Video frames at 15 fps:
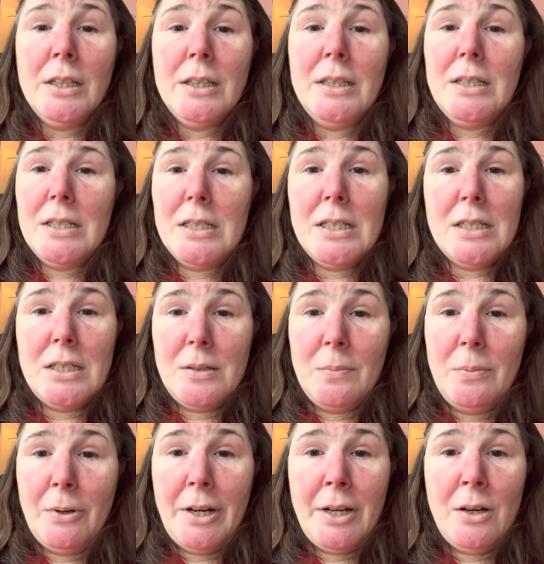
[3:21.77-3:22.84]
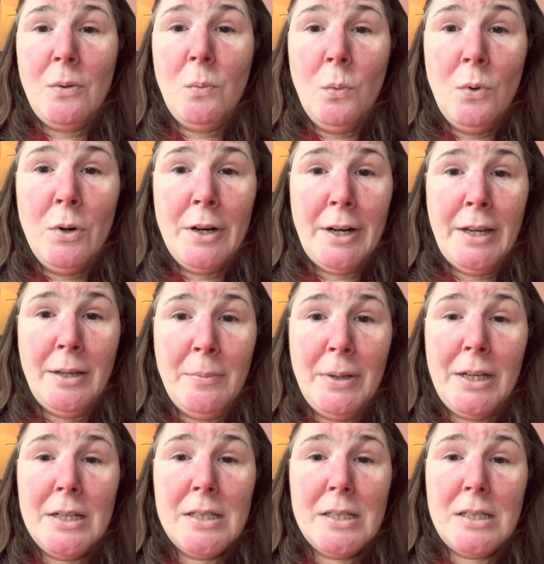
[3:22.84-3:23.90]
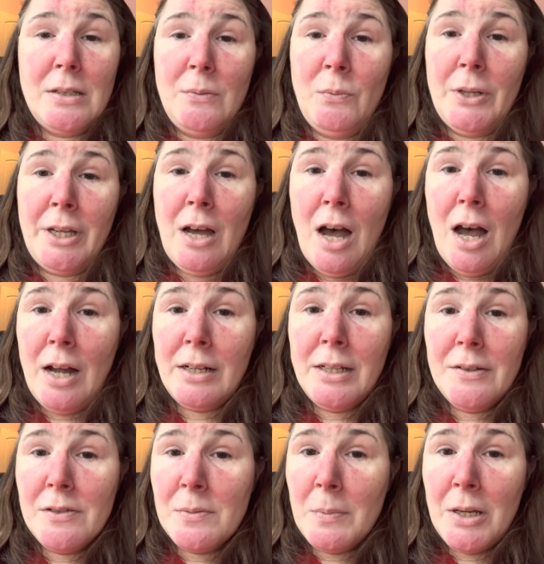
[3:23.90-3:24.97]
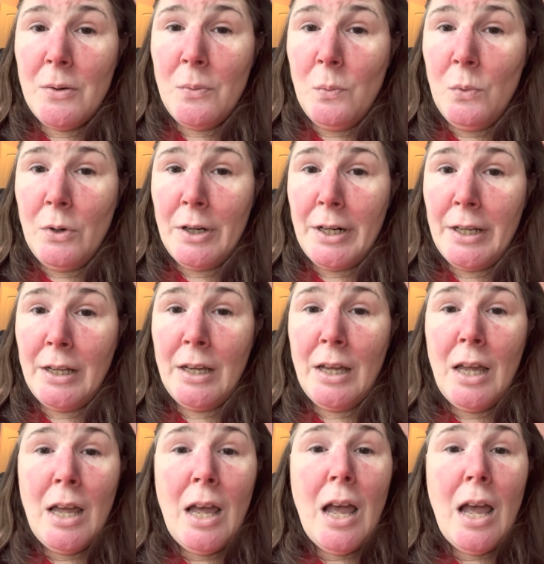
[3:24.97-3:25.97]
This is to bring a warning because when God gives me a warning,